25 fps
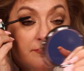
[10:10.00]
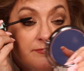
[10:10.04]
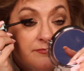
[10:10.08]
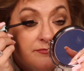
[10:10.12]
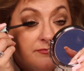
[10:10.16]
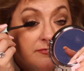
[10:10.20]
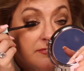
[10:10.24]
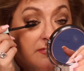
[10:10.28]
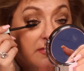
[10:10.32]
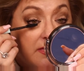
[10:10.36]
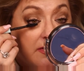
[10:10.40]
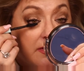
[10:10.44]

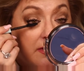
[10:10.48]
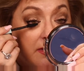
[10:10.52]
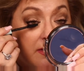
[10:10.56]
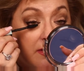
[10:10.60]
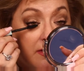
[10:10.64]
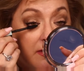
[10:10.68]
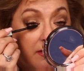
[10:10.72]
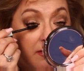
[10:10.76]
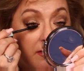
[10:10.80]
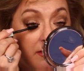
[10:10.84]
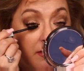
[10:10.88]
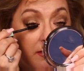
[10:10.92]

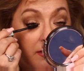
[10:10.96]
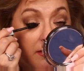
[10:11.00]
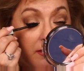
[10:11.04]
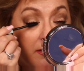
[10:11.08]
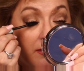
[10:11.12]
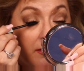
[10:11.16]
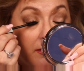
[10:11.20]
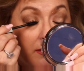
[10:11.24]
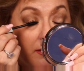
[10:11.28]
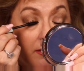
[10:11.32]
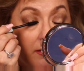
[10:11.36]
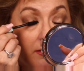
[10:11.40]

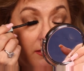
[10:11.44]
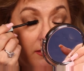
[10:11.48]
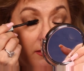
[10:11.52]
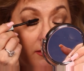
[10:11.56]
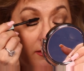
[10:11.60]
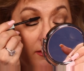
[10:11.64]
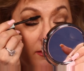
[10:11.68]
(silence)